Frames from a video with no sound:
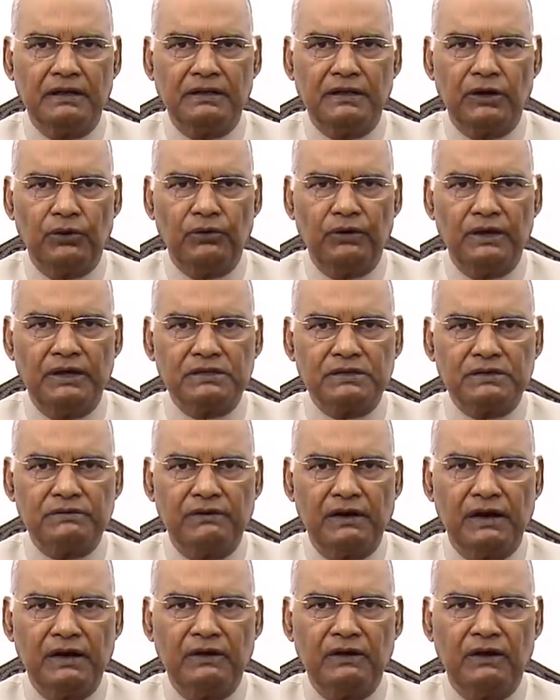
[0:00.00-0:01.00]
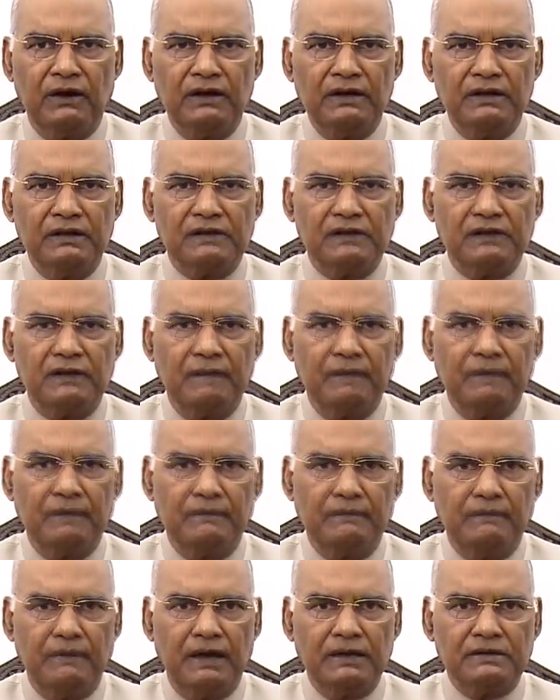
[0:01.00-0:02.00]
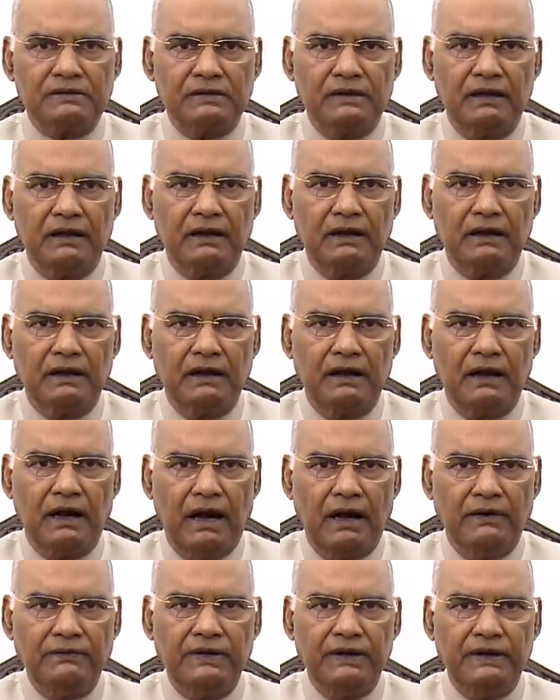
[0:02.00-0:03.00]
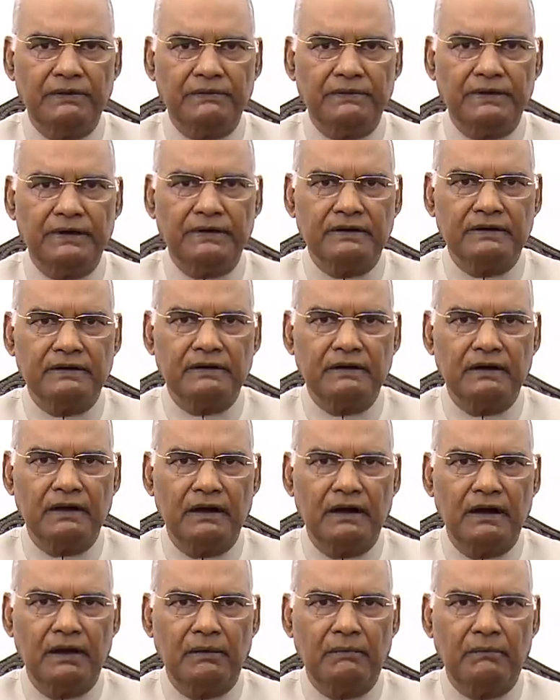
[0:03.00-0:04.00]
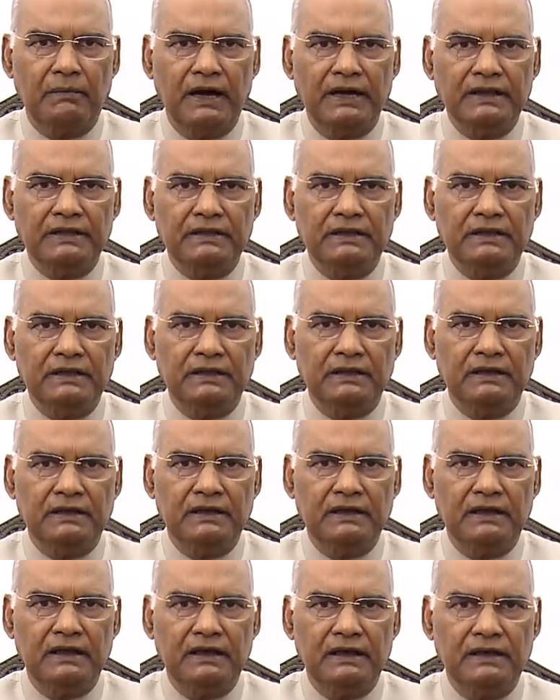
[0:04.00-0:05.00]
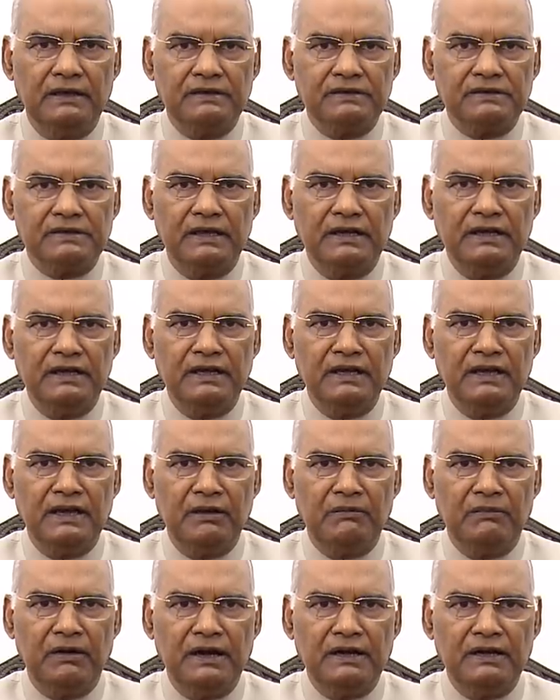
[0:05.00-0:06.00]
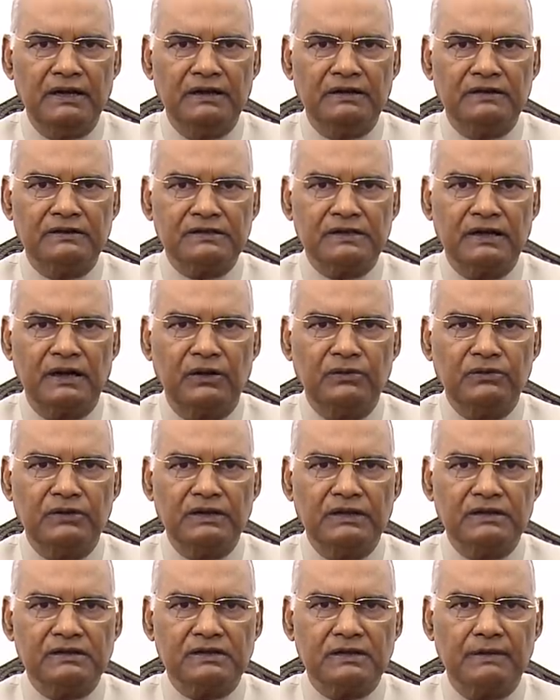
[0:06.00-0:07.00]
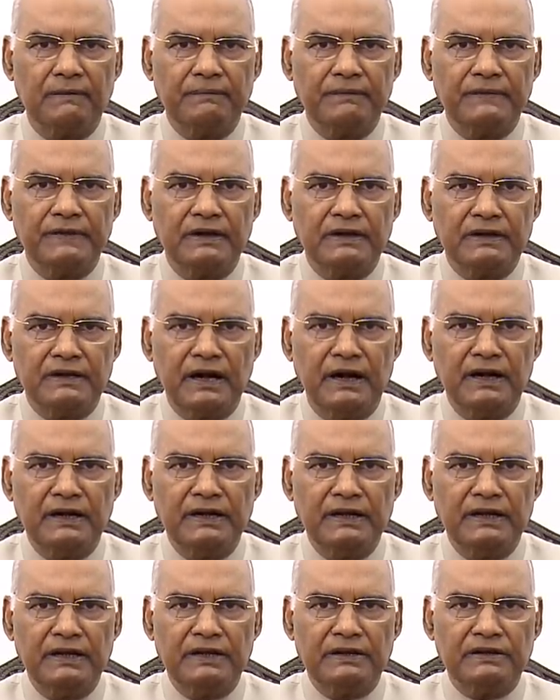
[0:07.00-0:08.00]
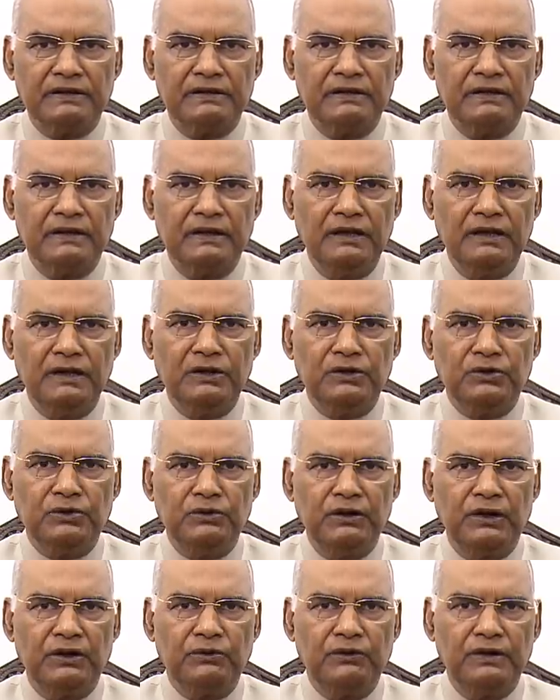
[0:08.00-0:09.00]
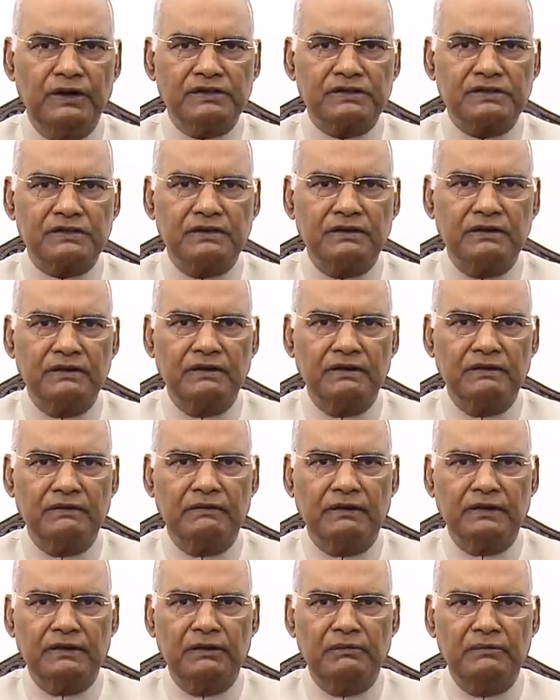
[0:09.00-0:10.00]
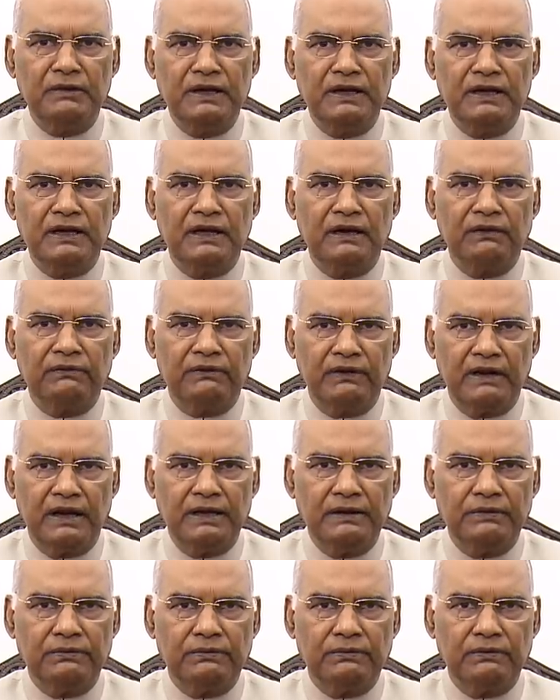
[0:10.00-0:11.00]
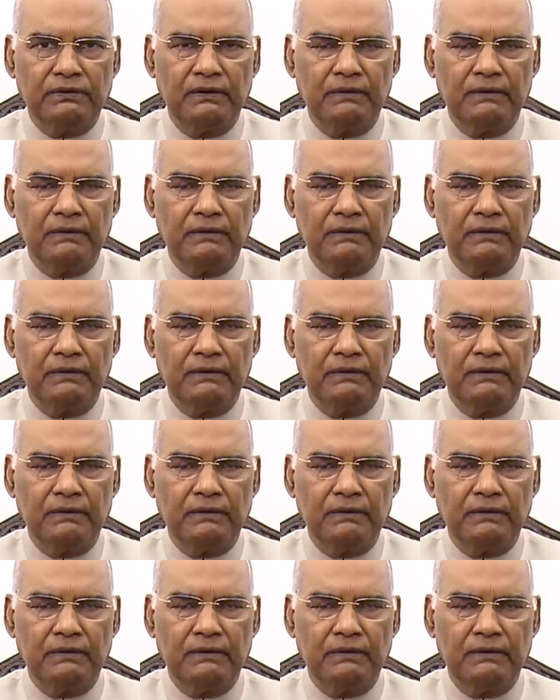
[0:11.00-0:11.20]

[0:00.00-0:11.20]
The quest for knowledge was uplifted by the serene Himalayan surroundings, turning it into a quest for the meaning of life.